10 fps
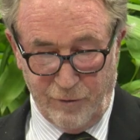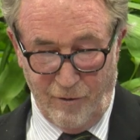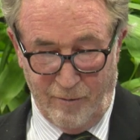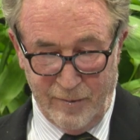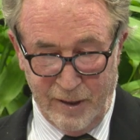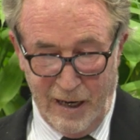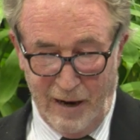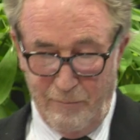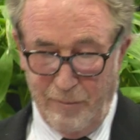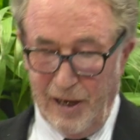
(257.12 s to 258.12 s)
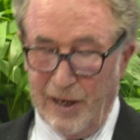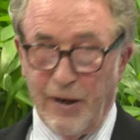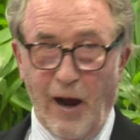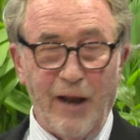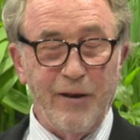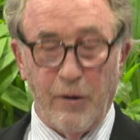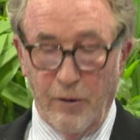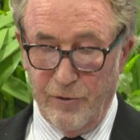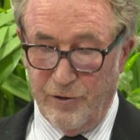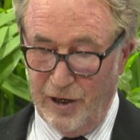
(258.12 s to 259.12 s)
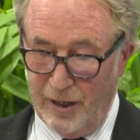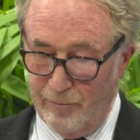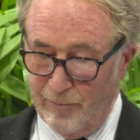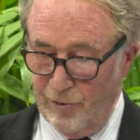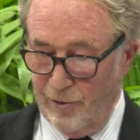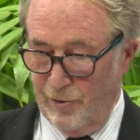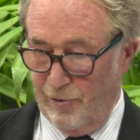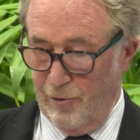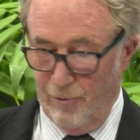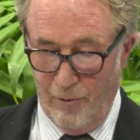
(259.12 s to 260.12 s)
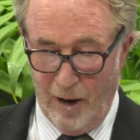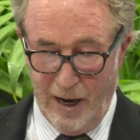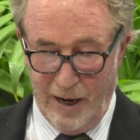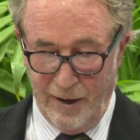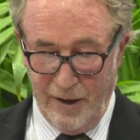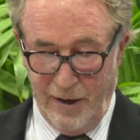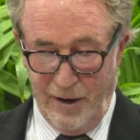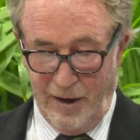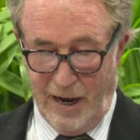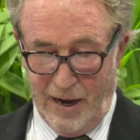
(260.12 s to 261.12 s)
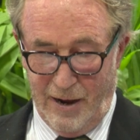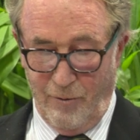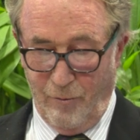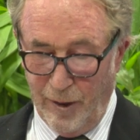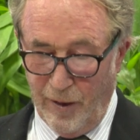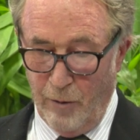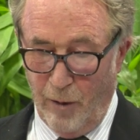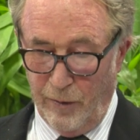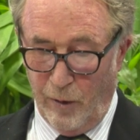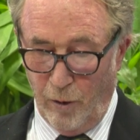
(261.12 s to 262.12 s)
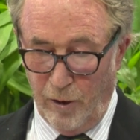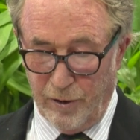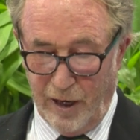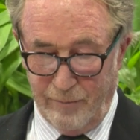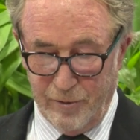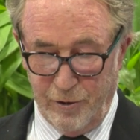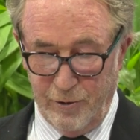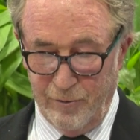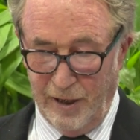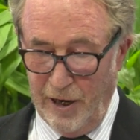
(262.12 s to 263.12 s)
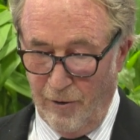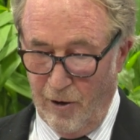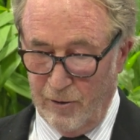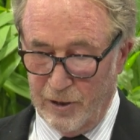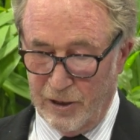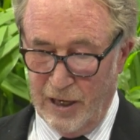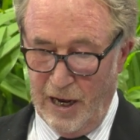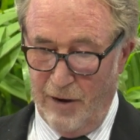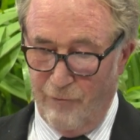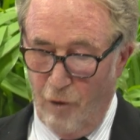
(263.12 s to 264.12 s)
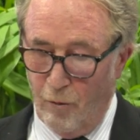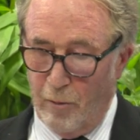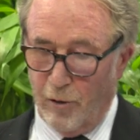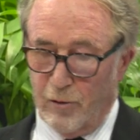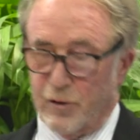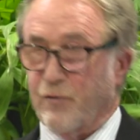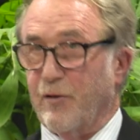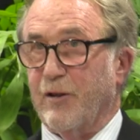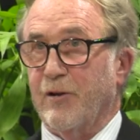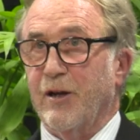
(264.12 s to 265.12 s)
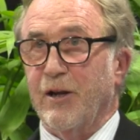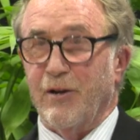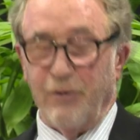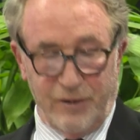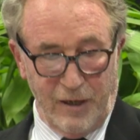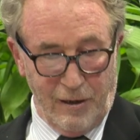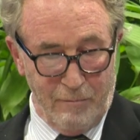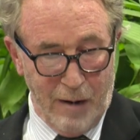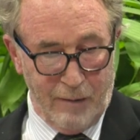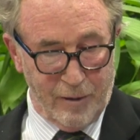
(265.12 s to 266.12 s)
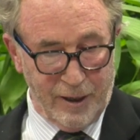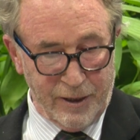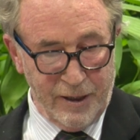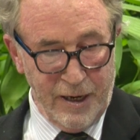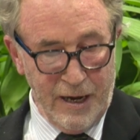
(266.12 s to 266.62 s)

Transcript: from a barely unknown team to when they won the World Cup to heroes and role models for the New Zealand public.